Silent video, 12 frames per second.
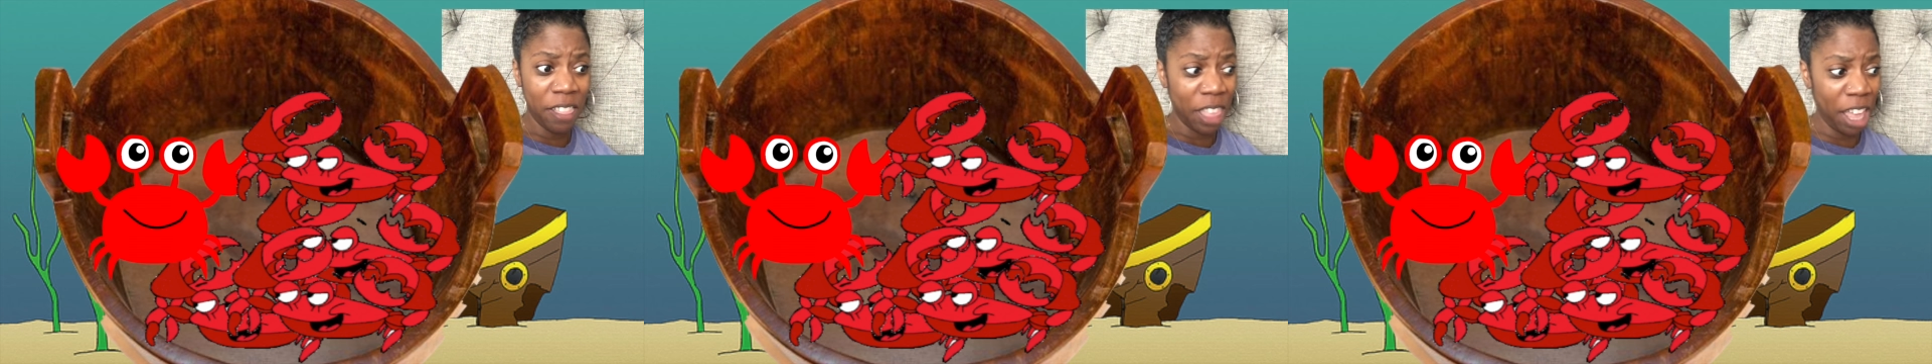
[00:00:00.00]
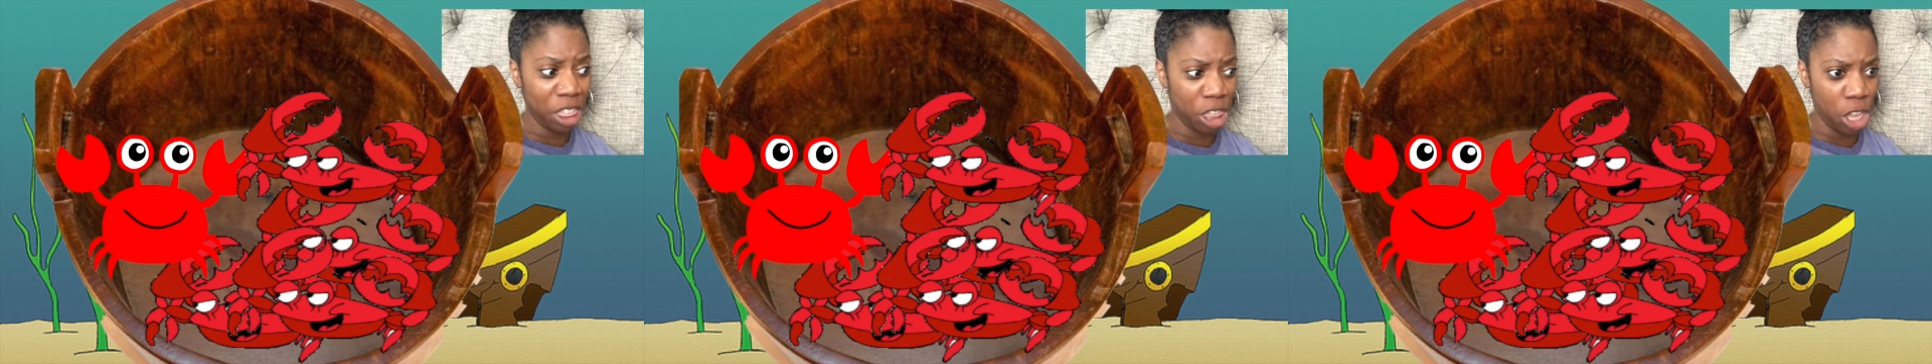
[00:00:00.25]

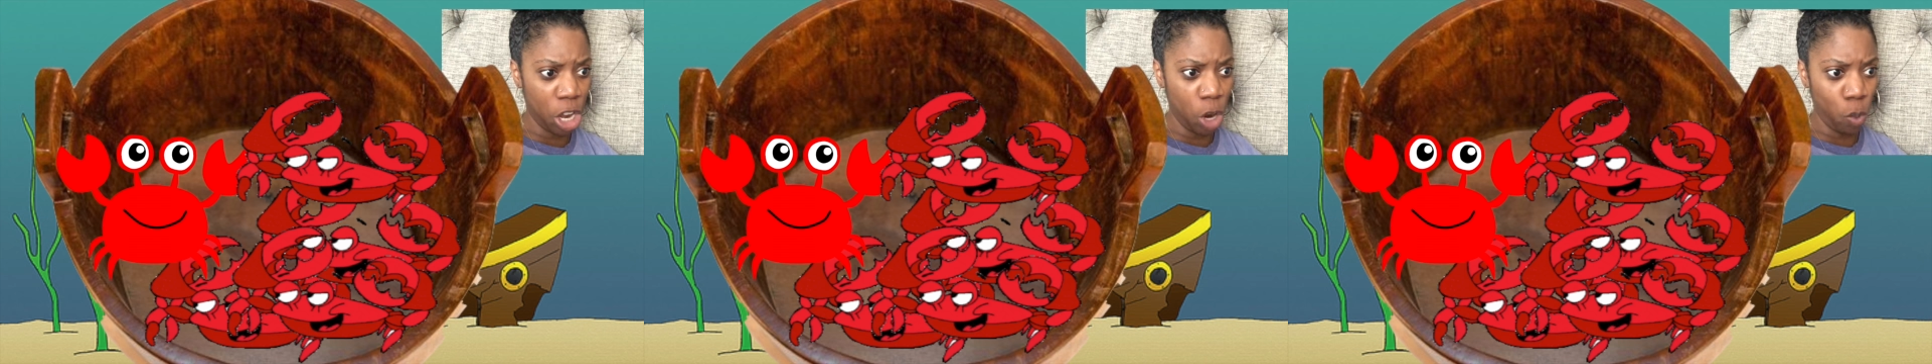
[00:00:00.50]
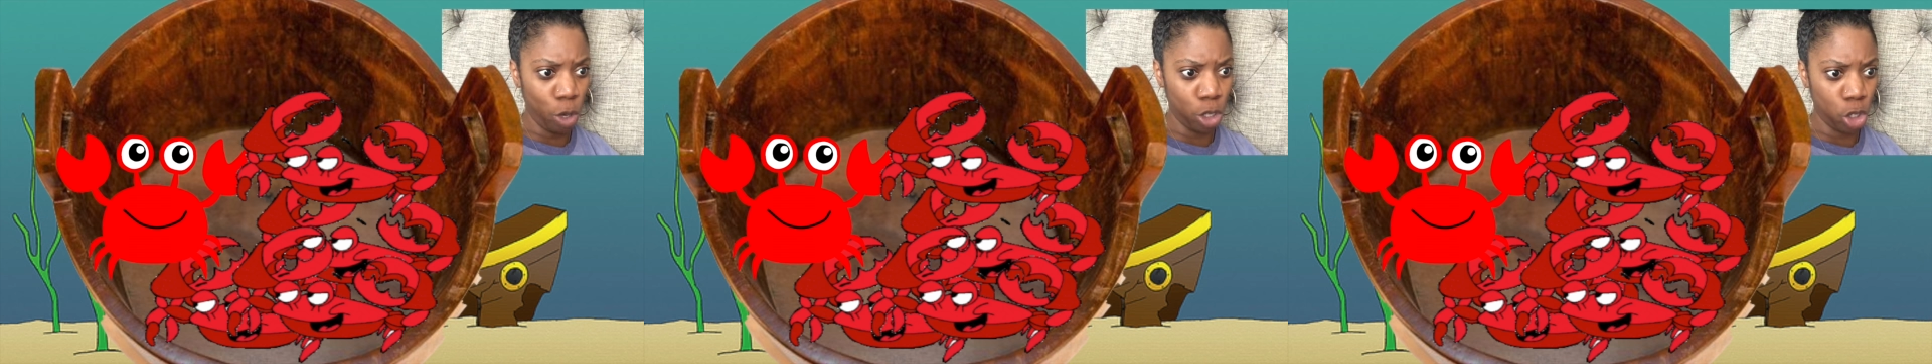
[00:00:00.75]
that
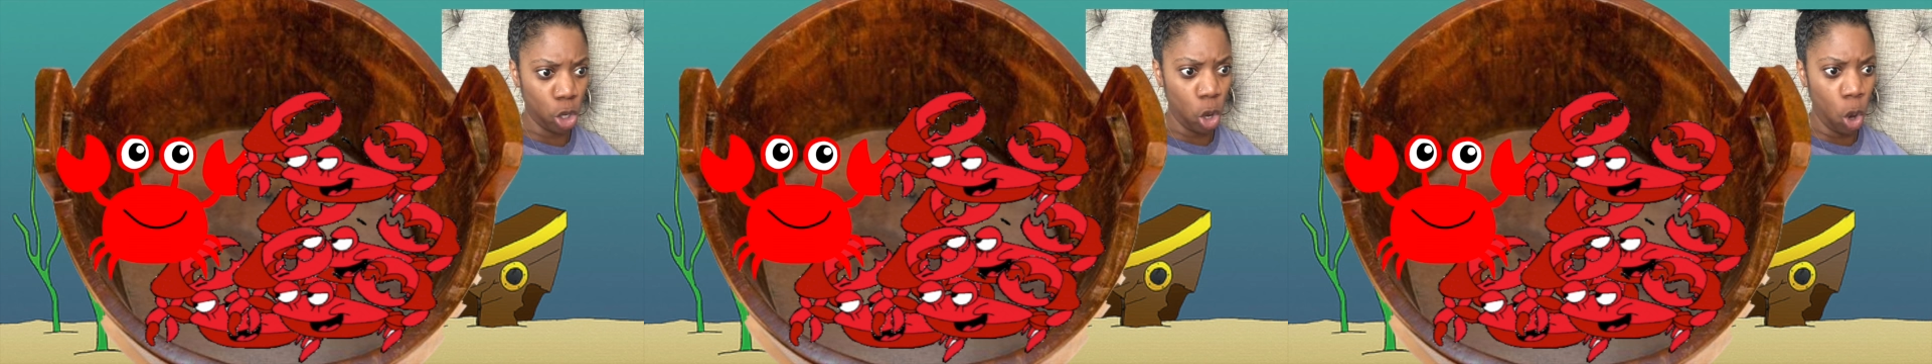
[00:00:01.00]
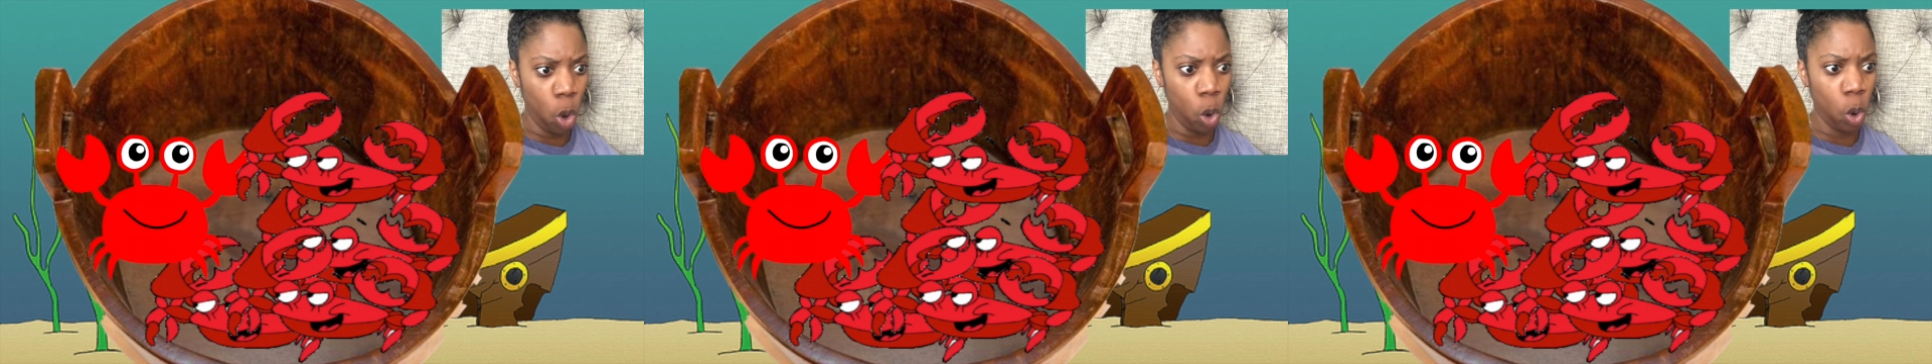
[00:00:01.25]
there was a
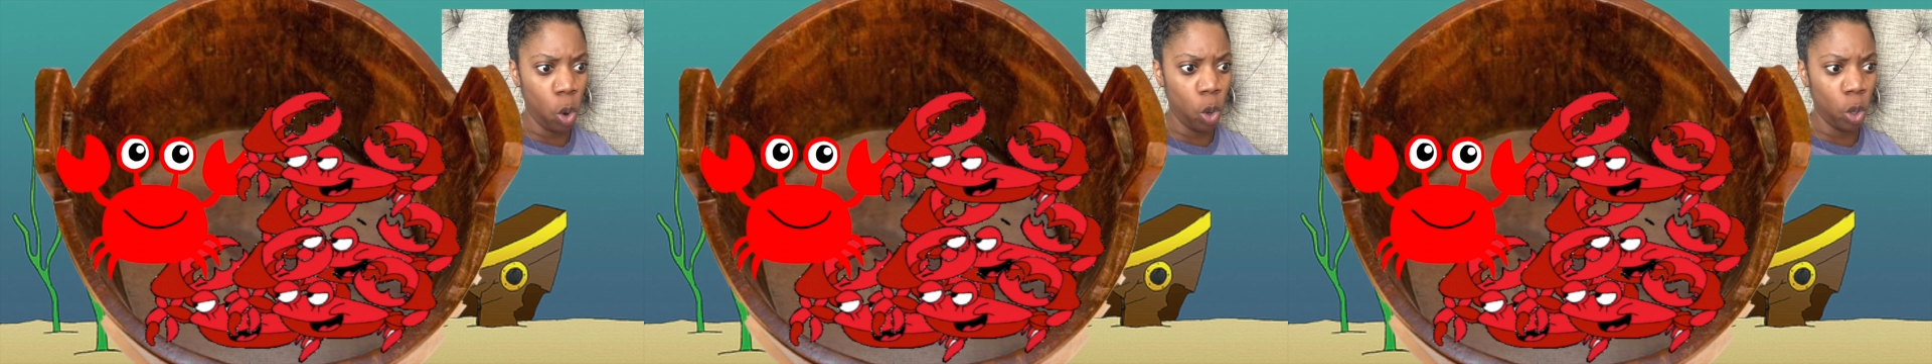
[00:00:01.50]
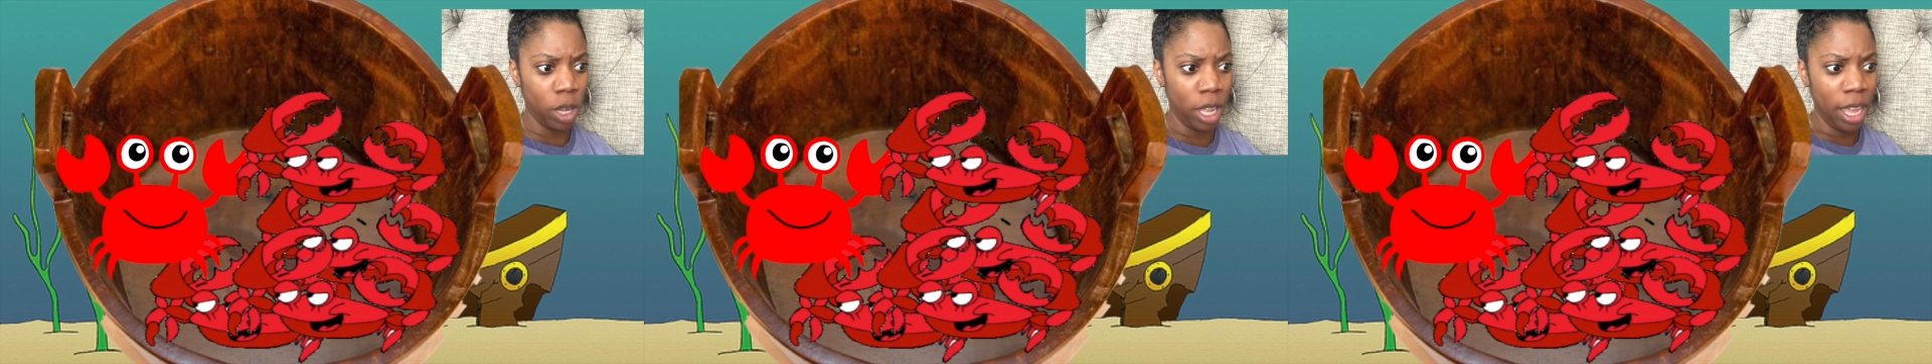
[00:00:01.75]

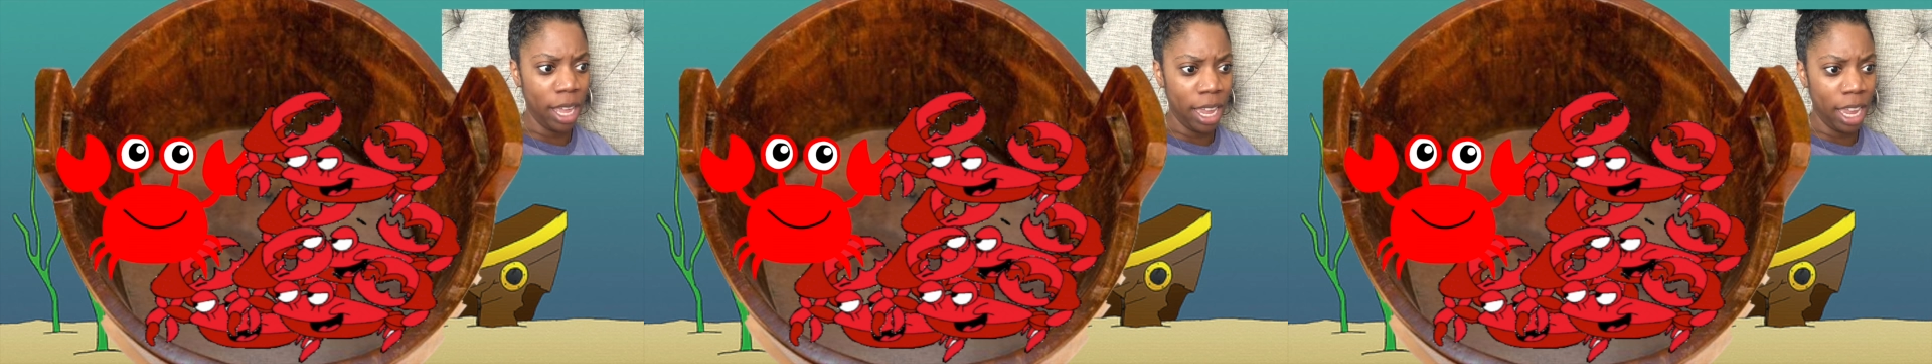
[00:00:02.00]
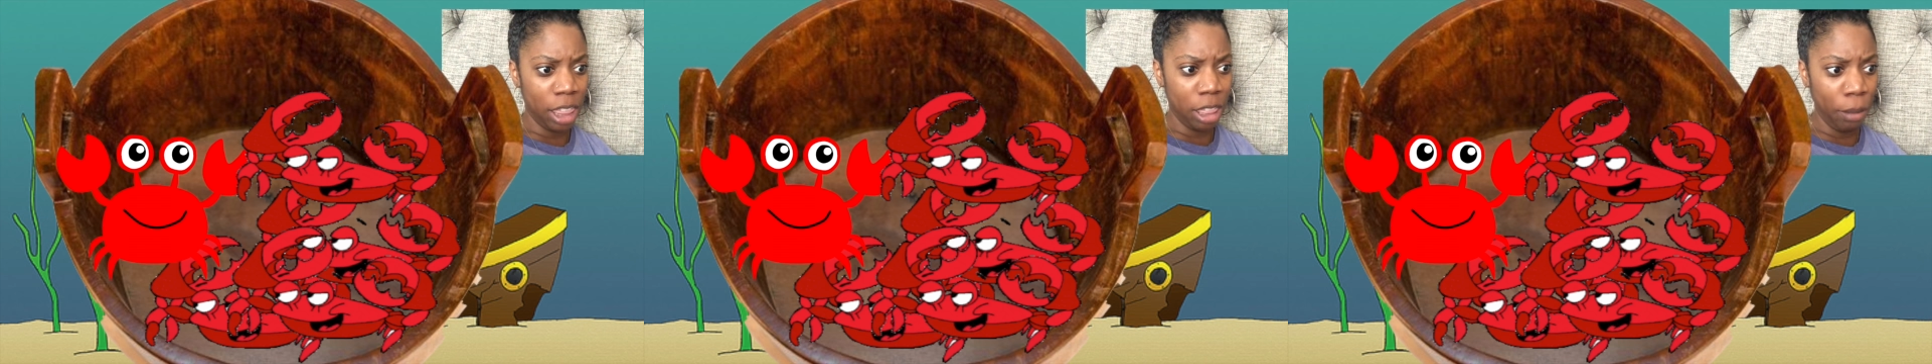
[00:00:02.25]
hole
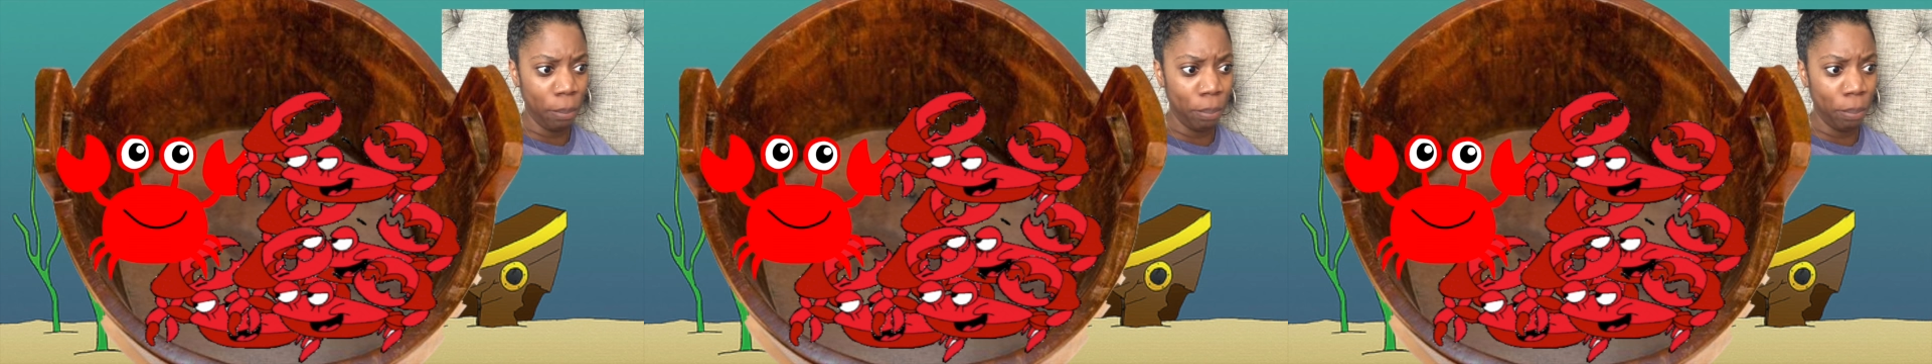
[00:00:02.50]
in the